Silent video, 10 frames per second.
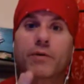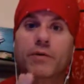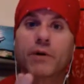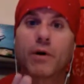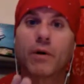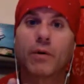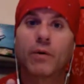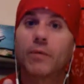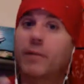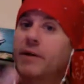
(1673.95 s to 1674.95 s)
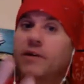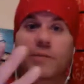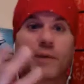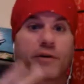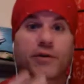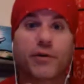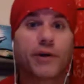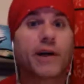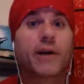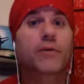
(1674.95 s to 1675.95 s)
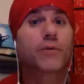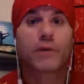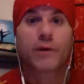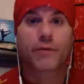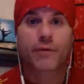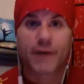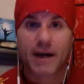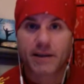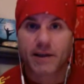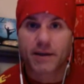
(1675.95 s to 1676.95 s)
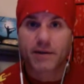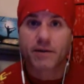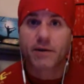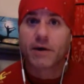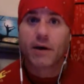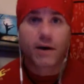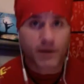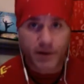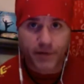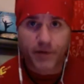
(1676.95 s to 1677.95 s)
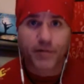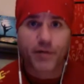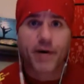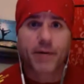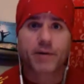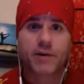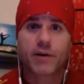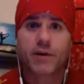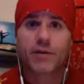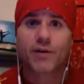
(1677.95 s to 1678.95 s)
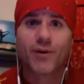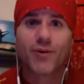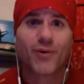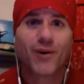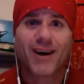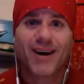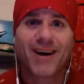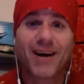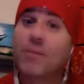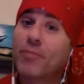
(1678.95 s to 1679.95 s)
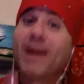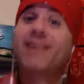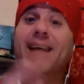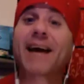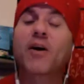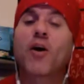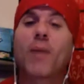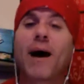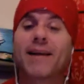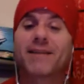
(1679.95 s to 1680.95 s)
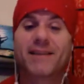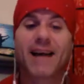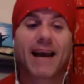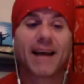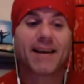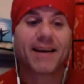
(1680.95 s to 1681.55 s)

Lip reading: So you might just be tuning into a different resonance, a different frequency. So embrace that no mind state.